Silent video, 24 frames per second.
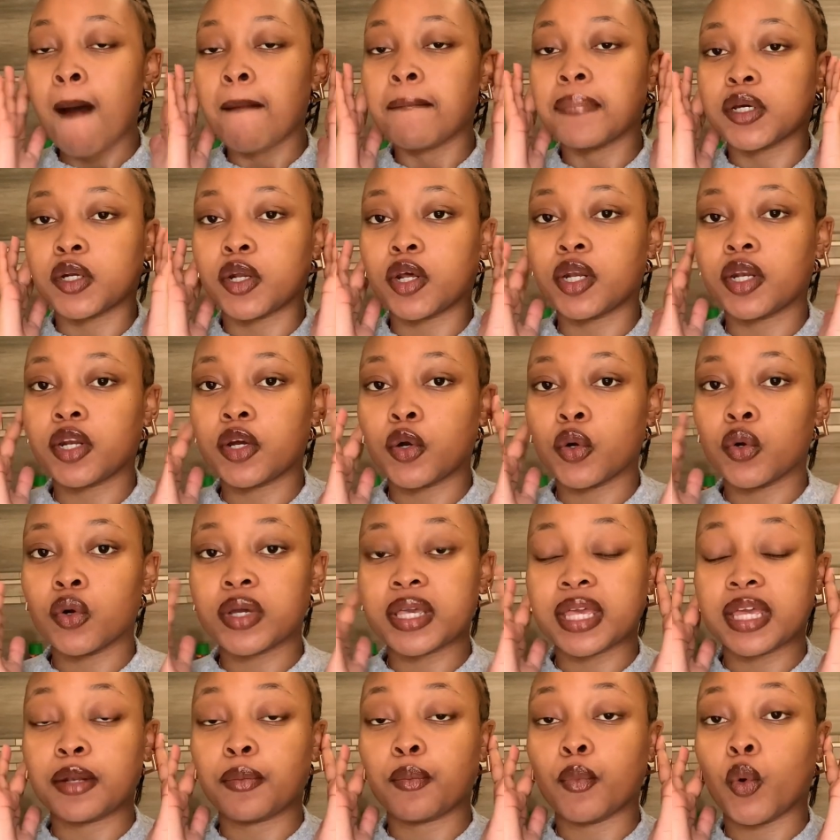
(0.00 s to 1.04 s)
but I want to go
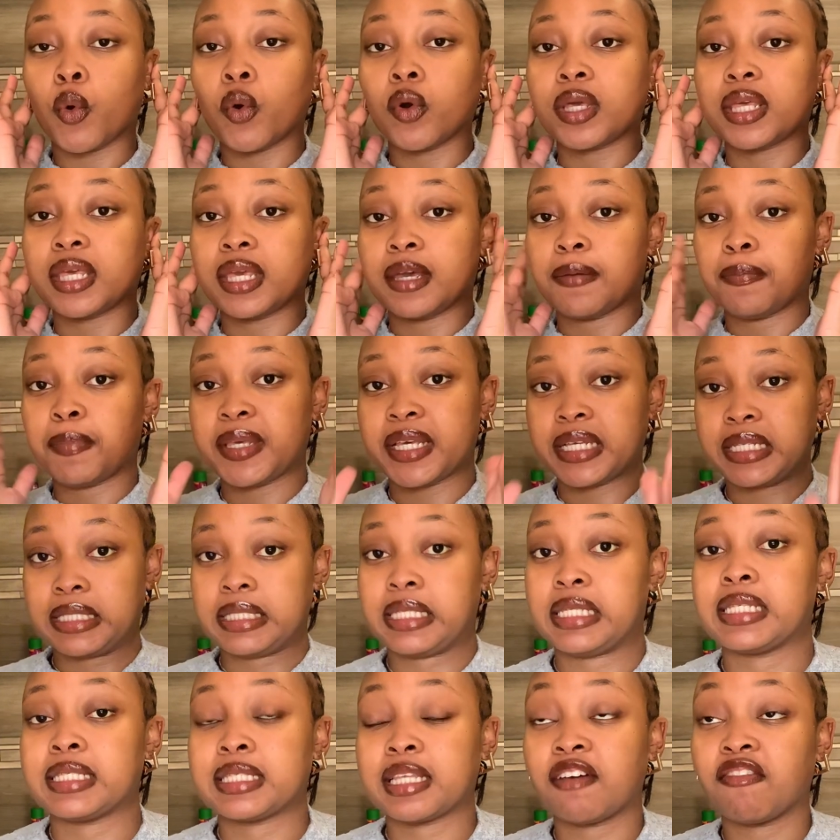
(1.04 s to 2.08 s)
get more ear piercings.